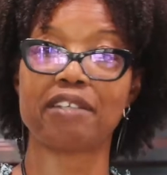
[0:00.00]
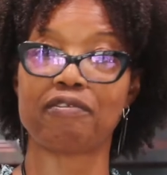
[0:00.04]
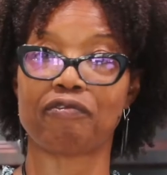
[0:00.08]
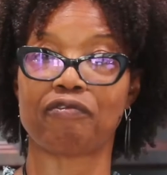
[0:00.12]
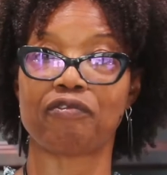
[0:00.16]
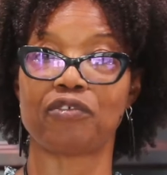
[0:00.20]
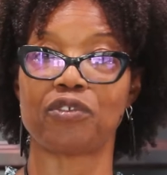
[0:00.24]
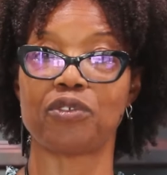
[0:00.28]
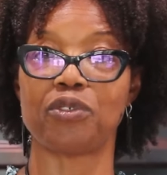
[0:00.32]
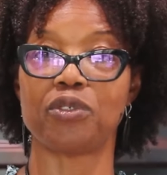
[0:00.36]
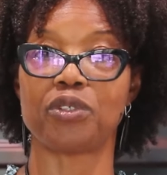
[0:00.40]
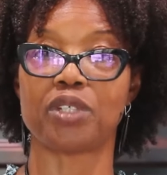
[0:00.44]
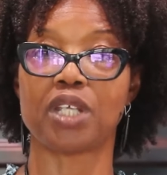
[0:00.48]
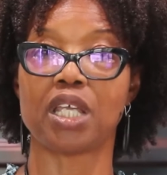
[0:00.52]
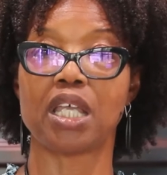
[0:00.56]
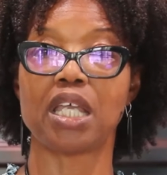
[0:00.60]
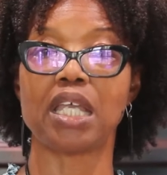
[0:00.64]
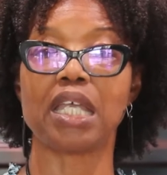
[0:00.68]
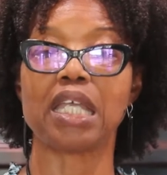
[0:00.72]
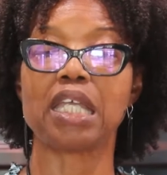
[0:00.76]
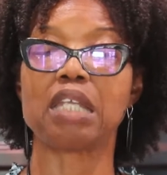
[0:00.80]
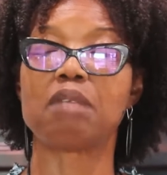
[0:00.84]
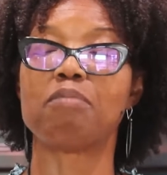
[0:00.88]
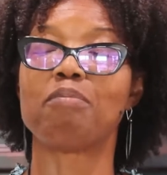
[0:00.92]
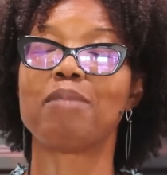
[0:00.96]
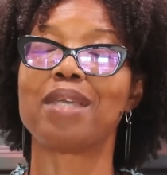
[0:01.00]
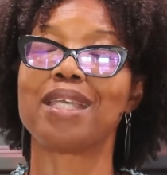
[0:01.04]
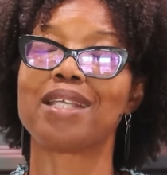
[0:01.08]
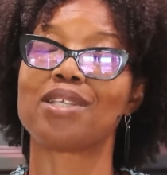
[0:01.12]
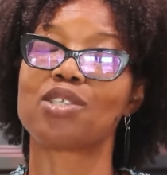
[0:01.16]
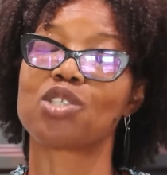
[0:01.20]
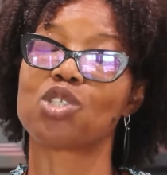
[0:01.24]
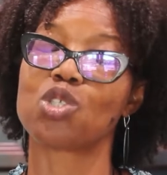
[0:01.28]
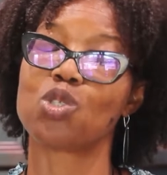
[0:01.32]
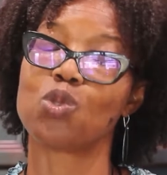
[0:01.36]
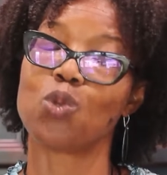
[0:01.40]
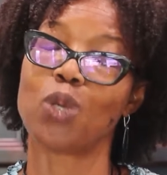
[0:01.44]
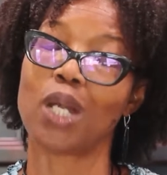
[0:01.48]
food, it
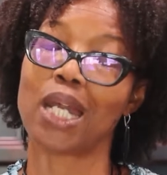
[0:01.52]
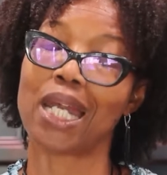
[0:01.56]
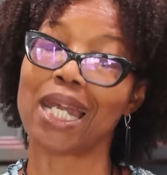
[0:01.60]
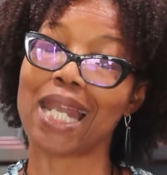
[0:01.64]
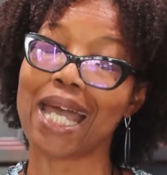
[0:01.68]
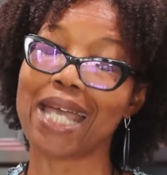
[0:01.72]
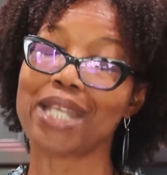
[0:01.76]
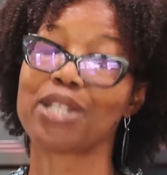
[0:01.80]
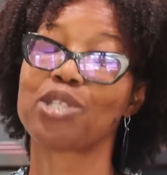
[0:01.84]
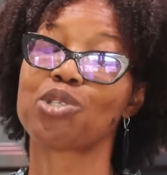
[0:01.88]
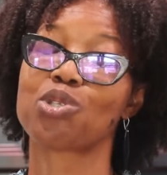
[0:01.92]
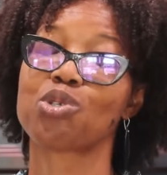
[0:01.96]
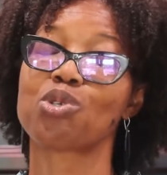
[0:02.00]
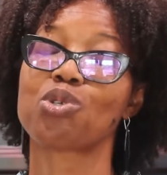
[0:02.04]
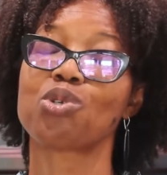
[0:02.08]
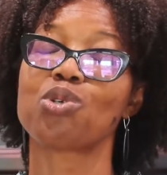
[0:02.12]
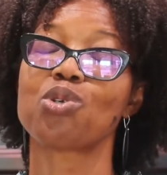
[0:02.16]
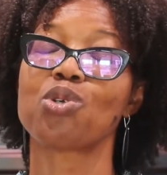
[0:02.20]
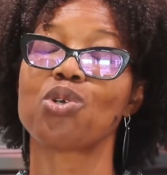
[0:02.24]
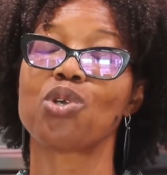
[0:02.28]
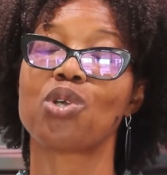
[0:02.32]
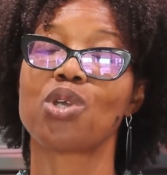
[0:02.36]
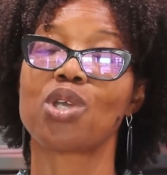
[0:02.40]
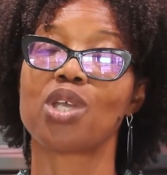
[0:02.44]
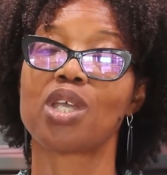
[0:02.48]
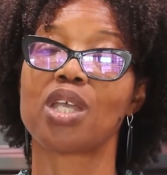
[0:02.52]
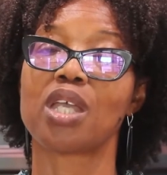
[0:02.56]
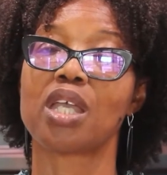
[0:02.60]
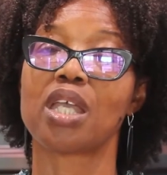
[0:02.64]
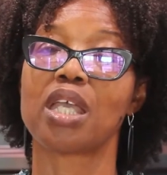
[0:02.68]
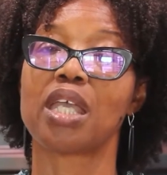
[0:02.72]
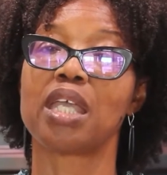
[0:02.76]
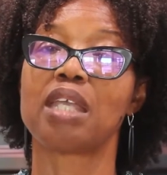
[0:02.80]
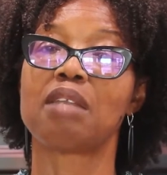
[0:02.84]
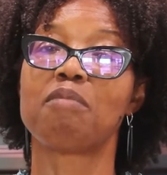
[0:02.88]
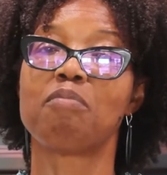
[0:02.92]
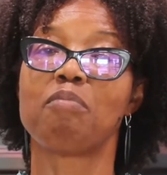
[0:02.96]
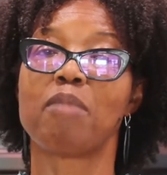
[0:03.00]
makes you lighter,
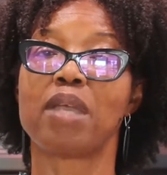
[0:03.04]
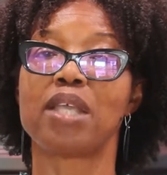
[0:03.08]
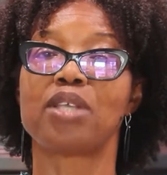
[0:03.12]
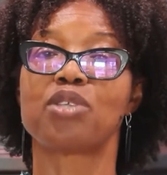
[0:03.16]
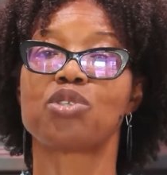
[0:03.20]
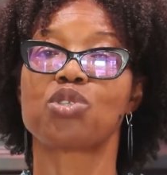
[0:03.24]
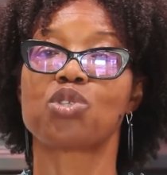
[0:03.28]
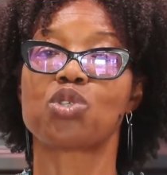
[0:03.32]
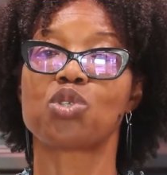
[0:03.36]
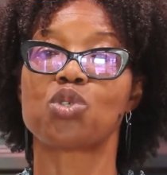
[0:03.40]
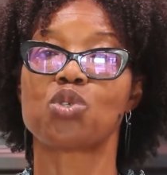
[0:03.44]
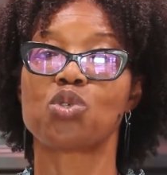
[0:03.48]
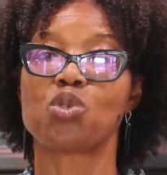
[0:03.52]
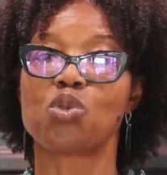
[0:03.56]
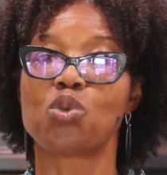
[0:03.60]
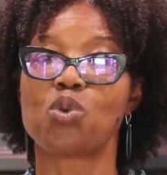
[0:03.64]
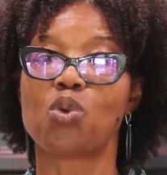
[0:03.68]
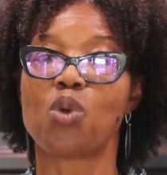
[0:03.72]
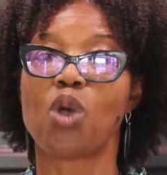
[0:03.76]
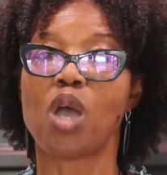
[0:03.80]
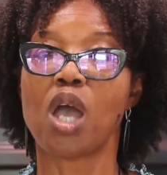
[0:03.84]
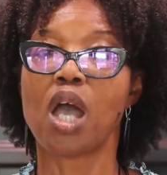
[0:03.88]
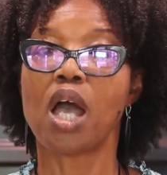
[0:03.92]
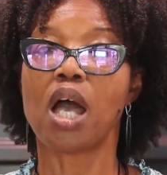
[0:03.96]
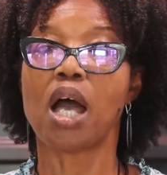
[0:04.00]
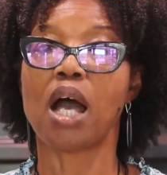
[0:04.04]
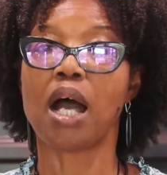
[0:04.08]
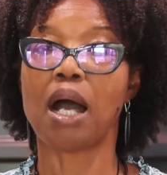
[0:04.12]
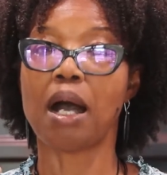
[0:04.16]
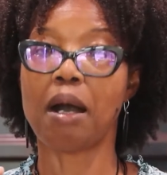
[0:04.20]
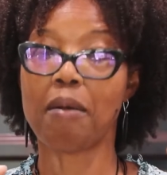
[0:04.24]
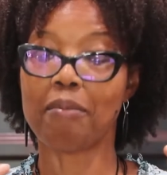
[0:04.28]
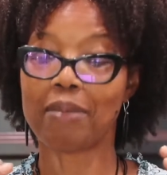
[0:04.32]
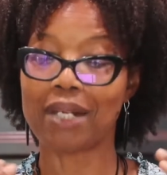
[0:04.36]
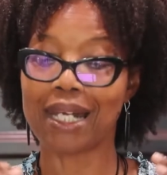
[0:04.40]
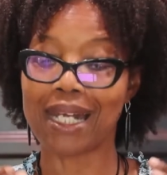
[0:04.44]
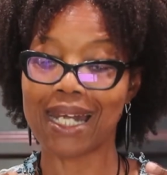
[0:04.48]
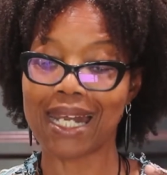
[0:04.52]
it makes you
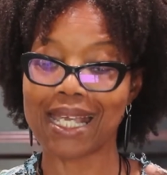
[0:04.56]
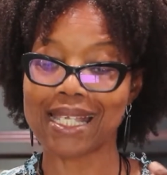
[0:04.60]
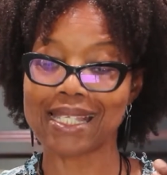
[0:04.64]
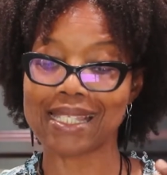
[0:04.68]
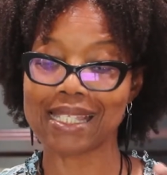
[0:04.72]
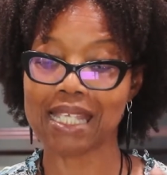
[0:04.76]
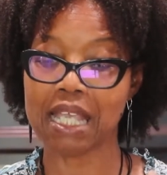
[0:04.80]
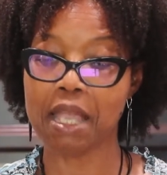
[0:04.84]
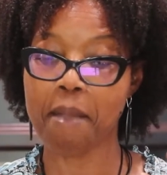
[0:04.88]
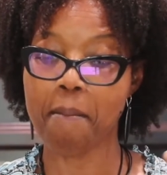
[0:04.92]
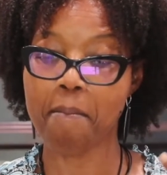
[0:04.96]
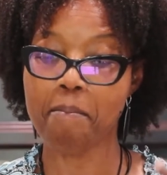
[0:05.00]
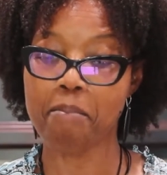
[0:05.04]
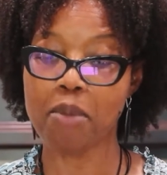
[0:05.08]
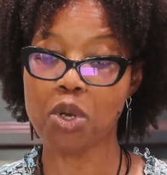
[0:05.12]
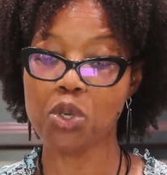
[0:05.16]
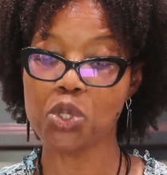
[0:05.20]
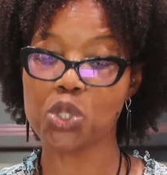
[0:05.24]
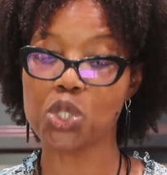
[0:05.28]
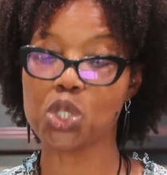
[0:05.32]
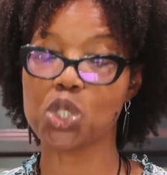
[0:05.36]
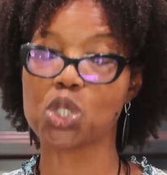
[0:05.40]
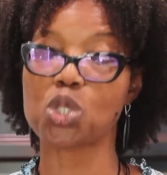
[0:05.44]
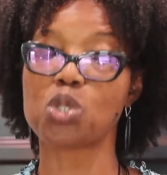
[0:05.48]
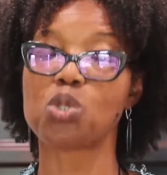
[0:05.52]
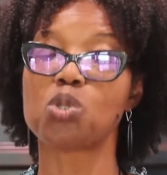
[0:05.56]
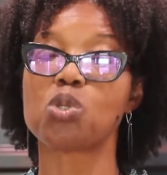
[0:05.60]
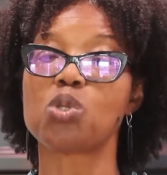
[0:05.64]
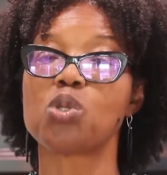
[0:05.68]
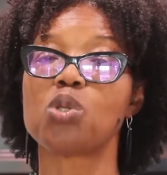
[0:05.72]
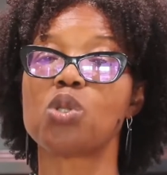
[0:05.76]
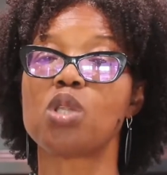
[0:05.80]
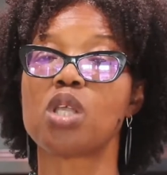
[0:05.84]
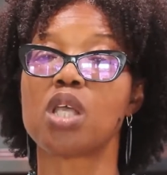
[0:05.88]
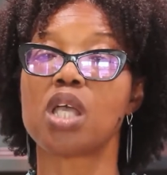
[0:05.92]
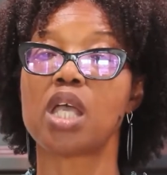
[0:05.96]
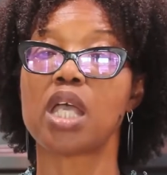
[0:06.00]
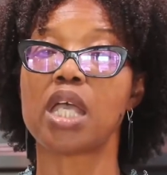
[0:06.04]
less
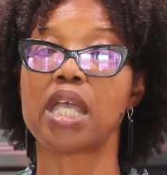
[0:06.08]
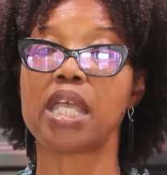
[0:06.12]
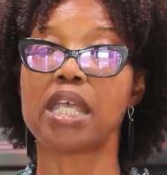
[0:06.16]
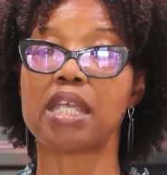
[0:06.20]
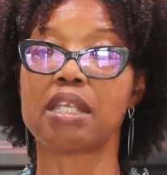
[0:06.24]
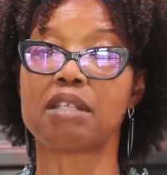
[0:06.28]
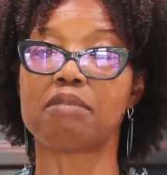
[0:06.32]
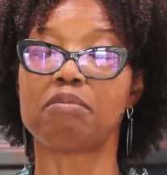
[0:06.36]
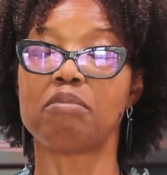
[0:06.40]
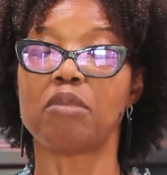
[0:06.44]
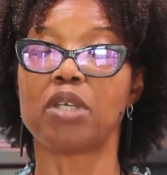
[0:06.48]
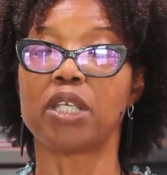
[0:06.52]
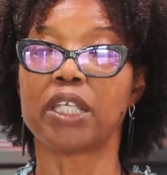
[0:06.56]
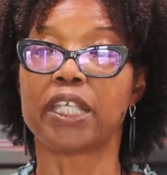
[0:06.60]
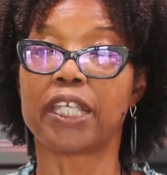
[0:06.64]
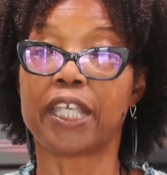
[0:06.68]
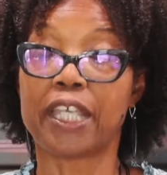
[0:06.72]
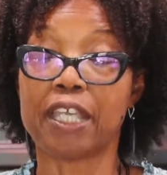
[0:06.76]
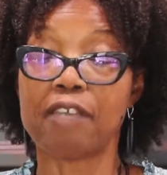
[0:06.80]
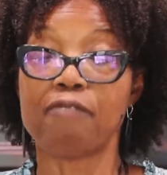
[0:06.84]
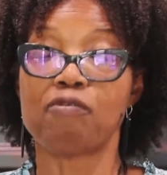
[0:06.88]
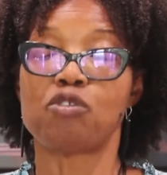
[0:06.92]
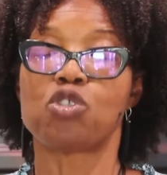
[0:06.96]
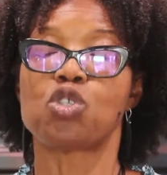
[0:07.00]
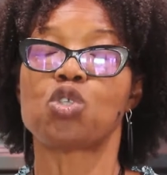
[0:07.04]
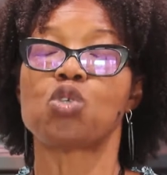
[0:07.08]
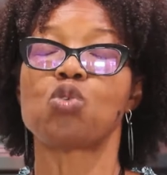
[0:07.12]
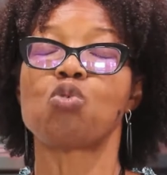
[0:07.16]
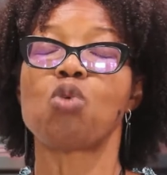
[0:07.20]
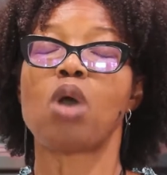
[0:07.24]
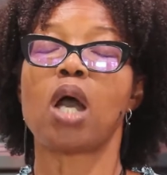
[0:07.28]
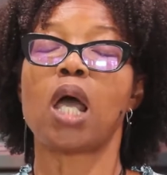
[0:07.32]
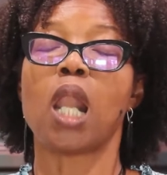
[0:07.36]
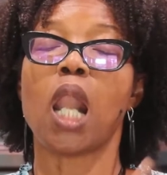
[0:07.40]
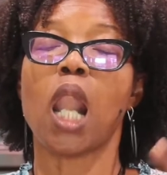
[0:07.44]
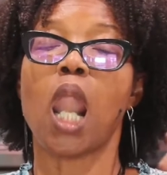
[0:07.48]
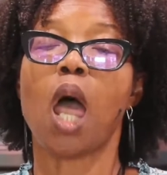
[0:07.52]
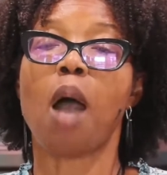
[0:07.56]
emotional, it gives you
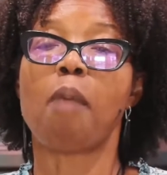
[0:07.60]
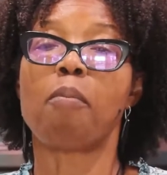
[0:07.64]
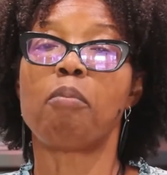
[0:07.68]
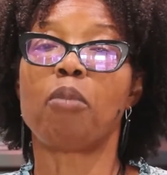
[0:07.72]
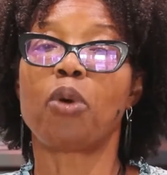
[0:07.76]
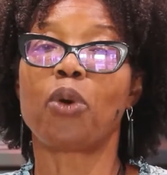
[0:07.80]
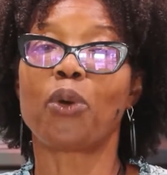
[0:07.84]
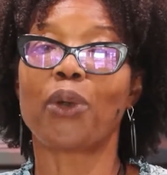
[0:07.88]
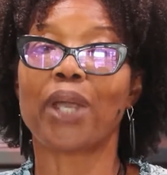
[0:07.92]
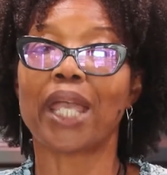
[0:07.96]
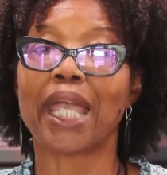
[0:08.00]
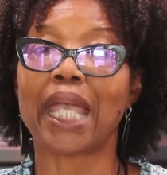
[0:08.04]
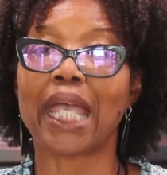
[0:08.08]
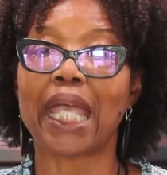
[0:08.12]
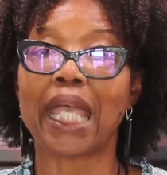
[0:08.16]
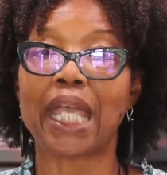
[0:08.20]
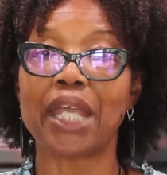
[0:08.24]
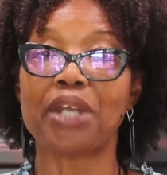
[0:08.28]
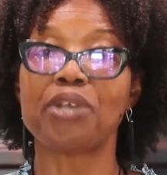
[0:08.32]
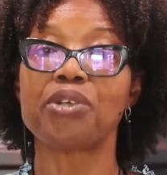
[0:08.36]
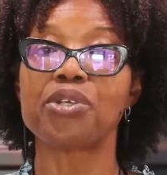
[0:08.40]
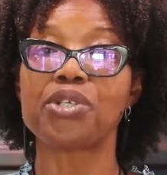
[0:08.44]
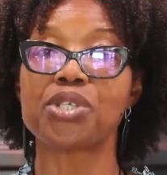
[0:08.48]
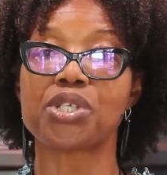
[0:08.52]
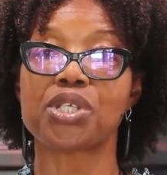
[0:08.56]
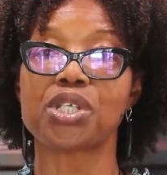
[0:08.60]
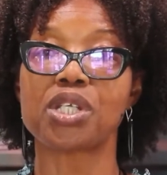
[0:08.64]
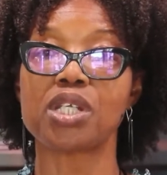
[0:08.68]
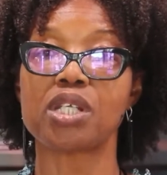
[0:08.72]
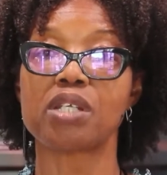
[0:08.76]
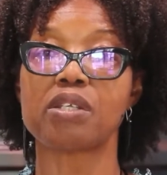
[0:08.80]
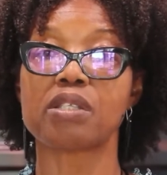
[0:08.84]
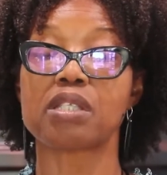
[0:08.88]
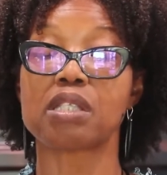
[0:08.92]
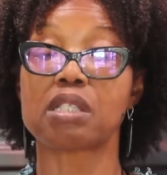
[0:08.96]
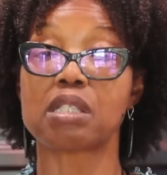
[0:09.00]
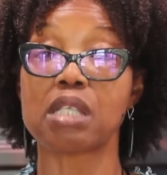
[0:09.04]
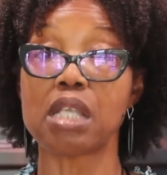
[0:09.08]
a lot more energy.
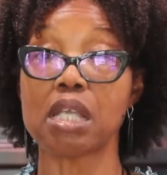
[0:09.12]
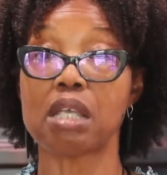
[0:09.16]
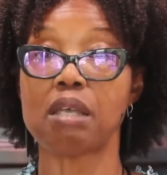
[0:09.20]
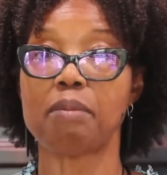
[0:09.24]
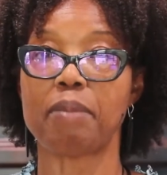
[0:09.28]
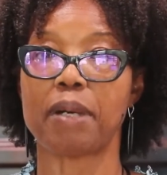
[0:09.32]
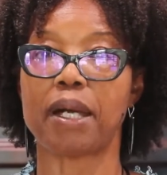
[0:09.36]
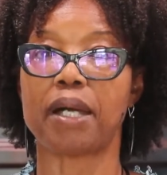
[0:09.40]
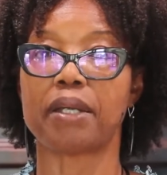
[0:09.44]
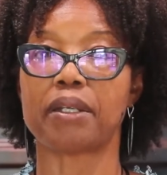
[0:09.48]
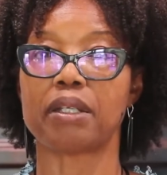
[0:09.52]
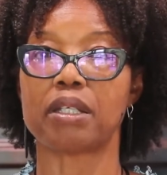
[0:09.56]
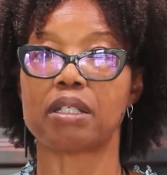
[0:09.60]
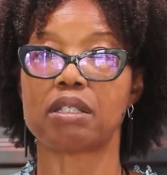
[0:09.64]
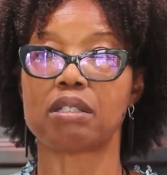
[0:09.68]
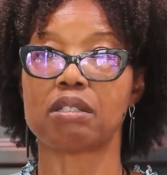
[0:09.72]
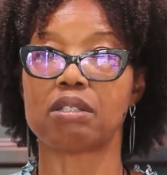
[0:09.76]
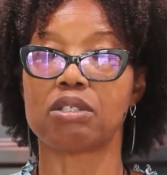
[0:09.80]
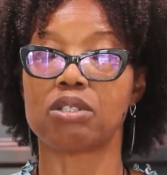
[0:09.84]
Just think about it.